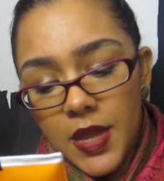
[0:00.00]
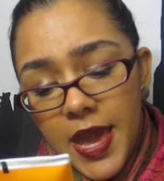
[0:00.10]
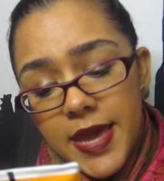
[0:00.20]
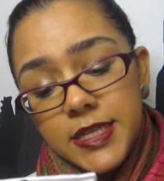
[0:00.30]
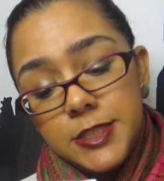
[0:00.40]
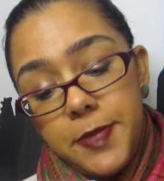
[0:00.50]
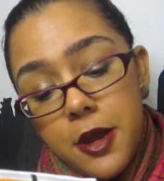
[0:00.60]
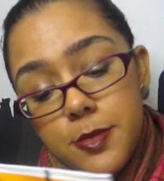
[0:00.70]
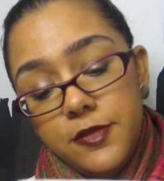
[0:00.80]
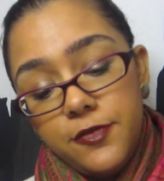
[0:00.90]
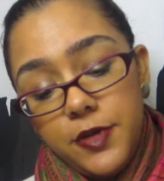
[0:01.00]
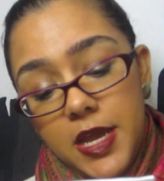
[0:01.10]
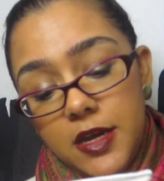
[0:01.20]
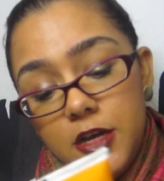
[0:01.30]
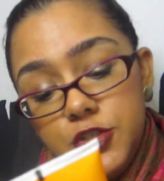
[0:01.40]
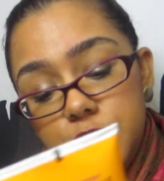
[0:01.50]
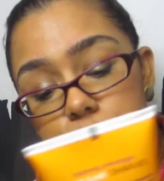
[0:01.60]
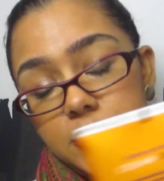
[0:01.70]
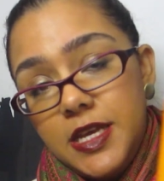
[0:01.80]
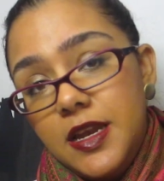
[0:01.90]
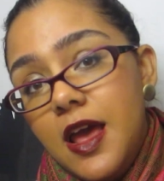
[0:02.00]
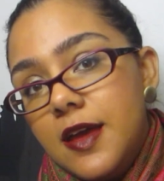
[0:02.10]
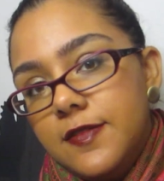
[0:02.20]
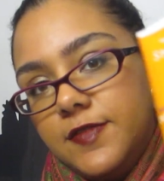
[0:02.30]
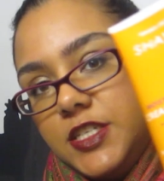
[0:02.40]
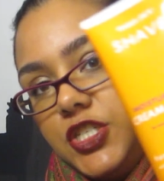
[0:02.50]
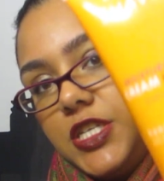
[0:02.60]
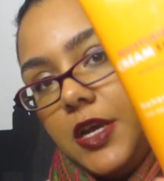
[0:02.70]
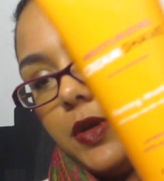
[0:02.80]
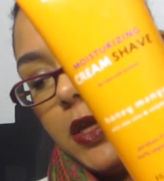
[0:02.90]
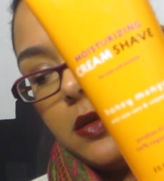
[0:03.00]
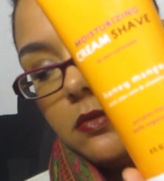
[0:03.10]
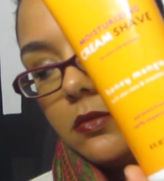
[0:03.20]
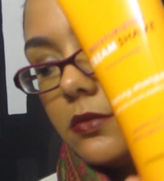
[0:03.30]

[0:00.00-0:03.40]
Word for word: and it's paraben free and 100% vegetarian.